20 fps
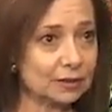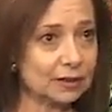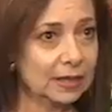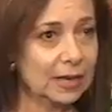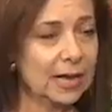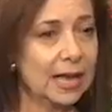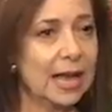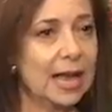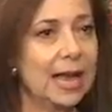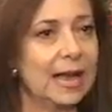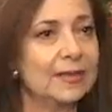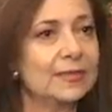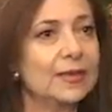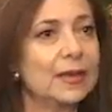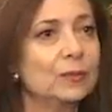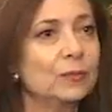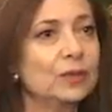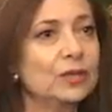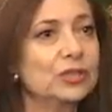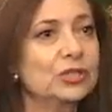Sure. And
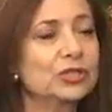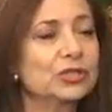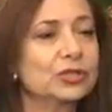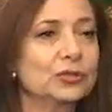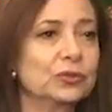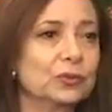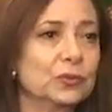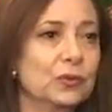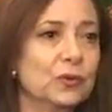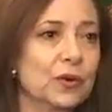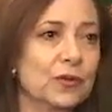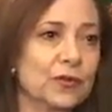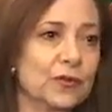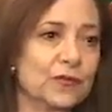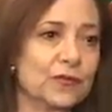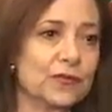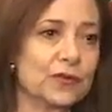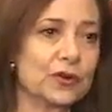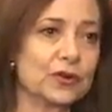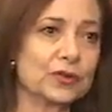then we do the
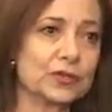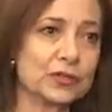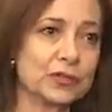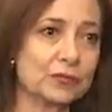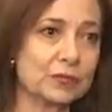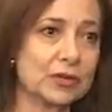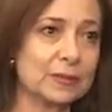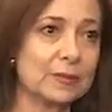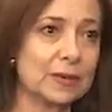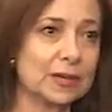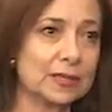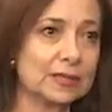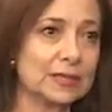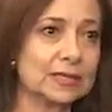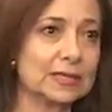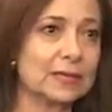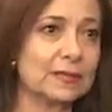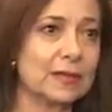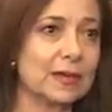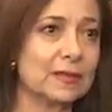first three
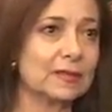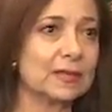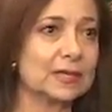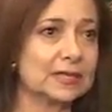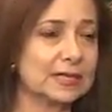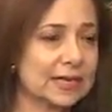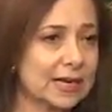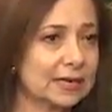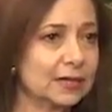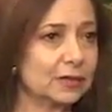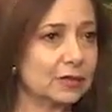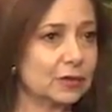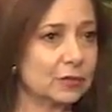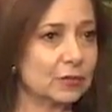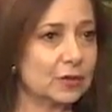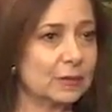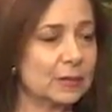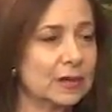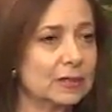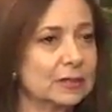months and then the second
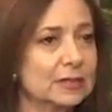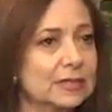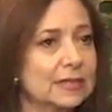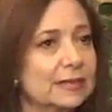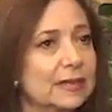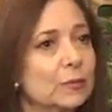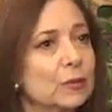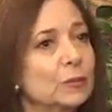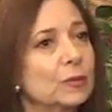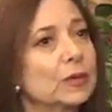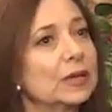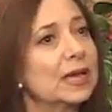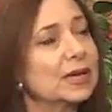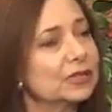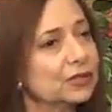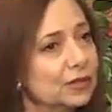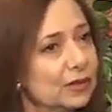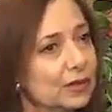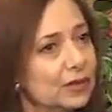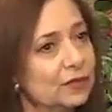three months. And then when we
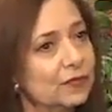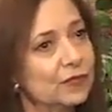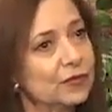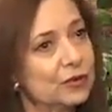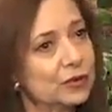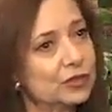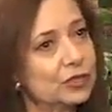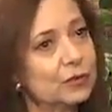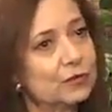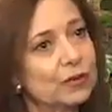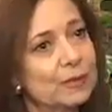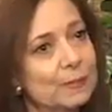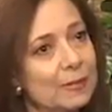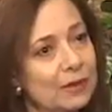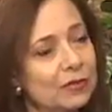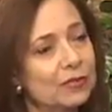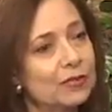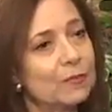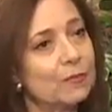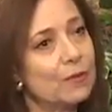get to the first three
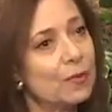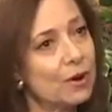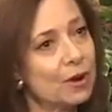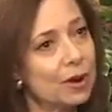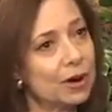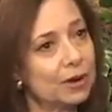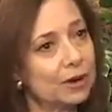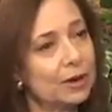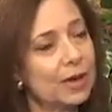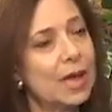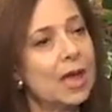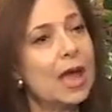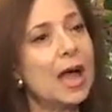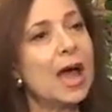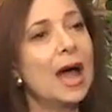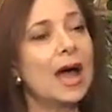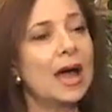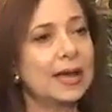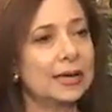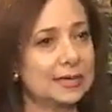month mark,
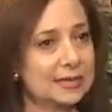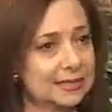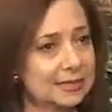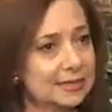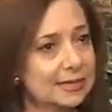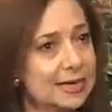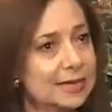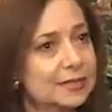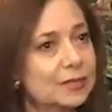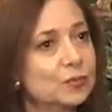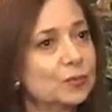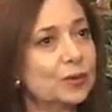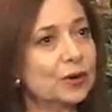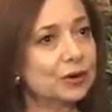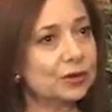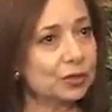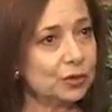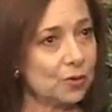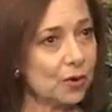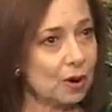I assess
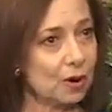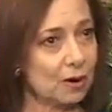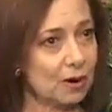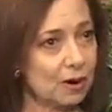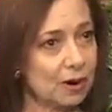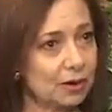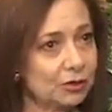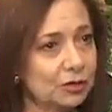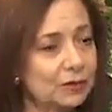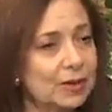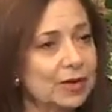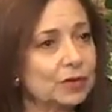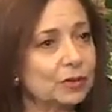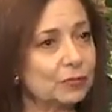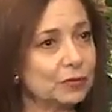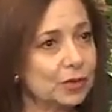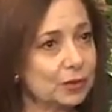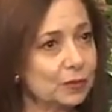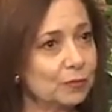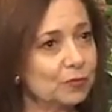where you are. You get a
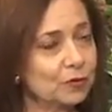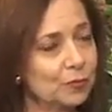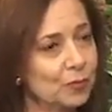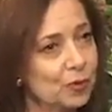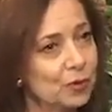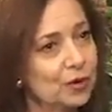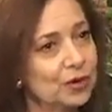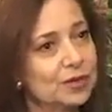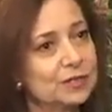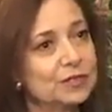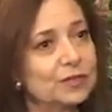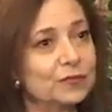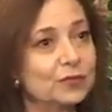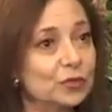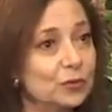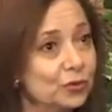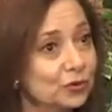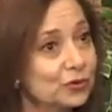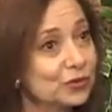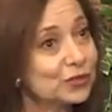written report as yeah. if
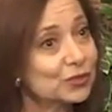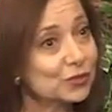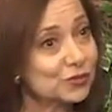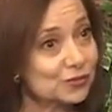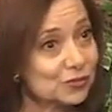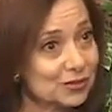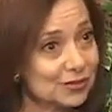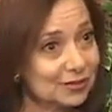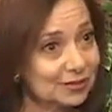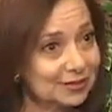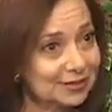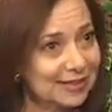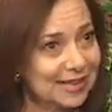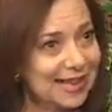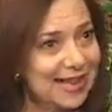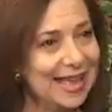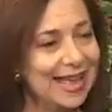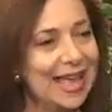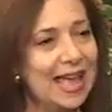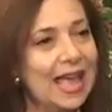you were in school.
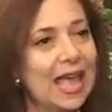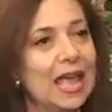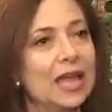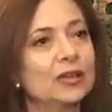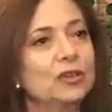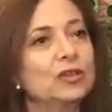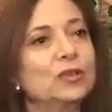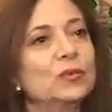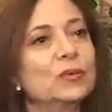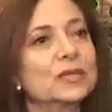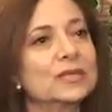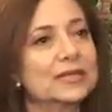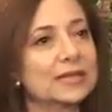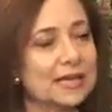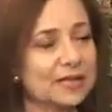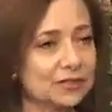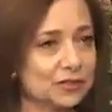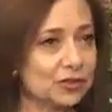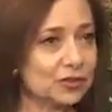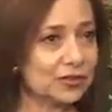Right. And uh, you
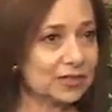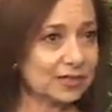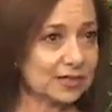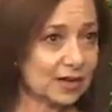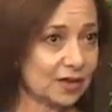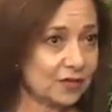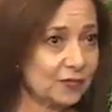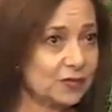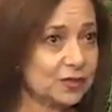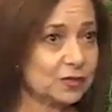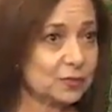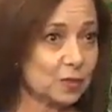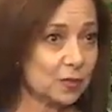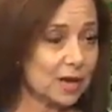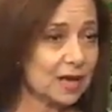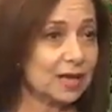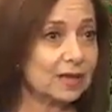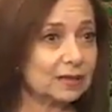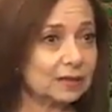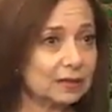assess yourself as yeah.
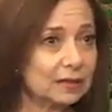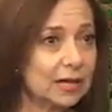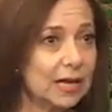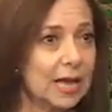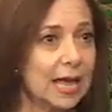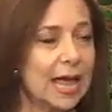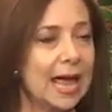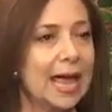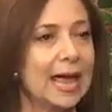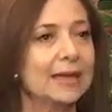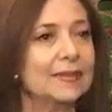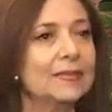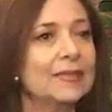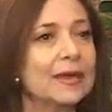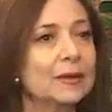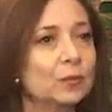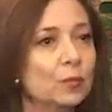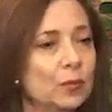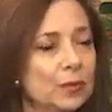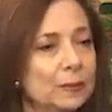well. And
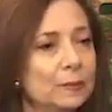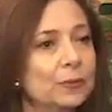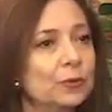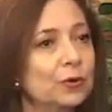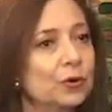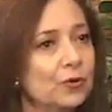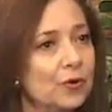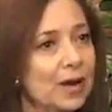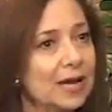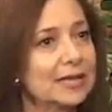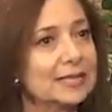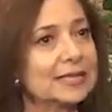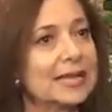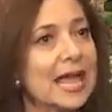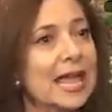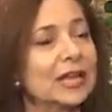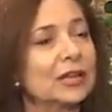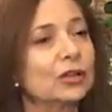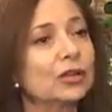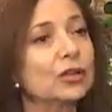then we progress
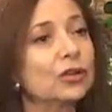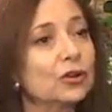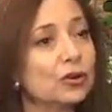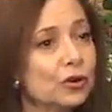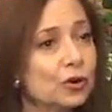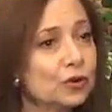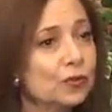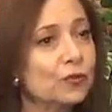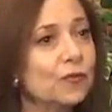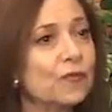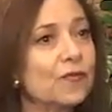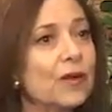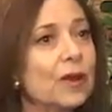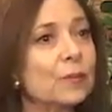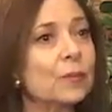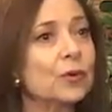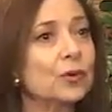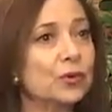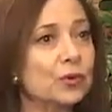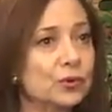and learn
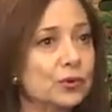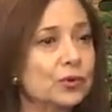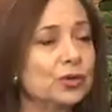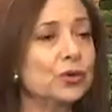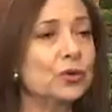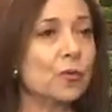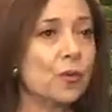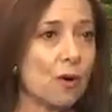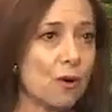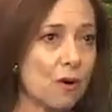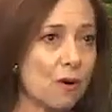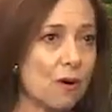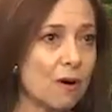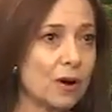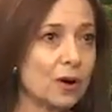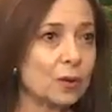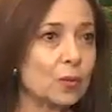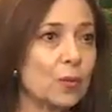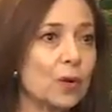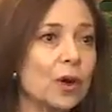from who you
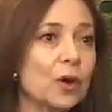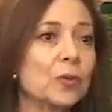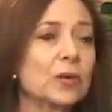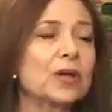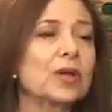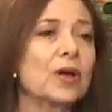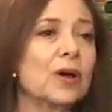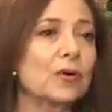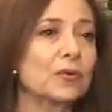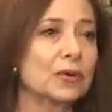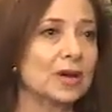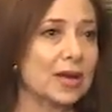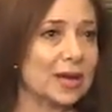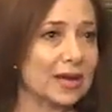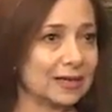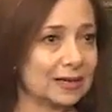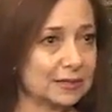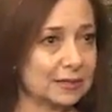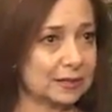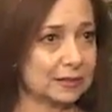are, where we go
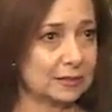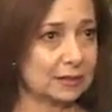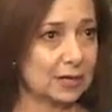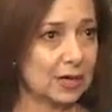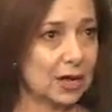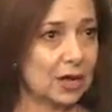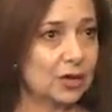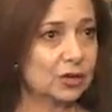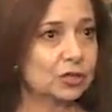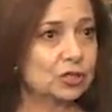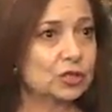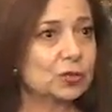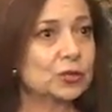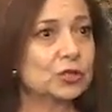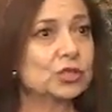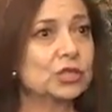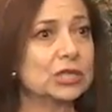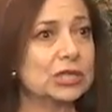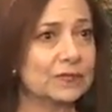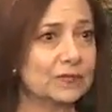next sure. to
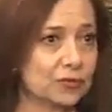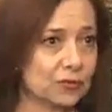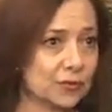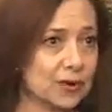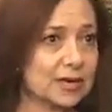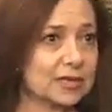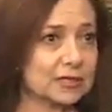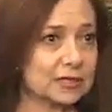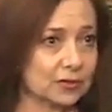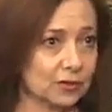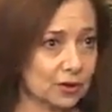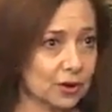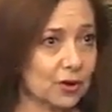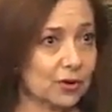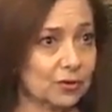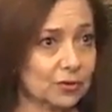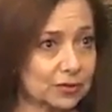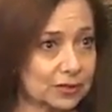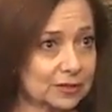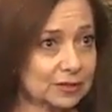achieve the rest of the
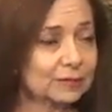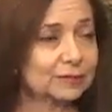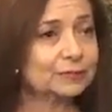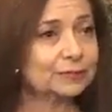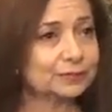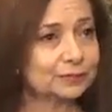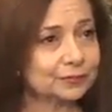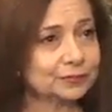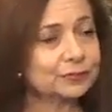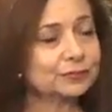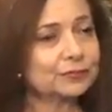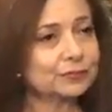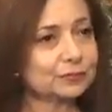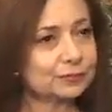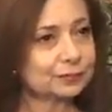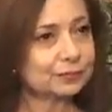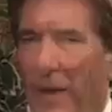goals. Yeah.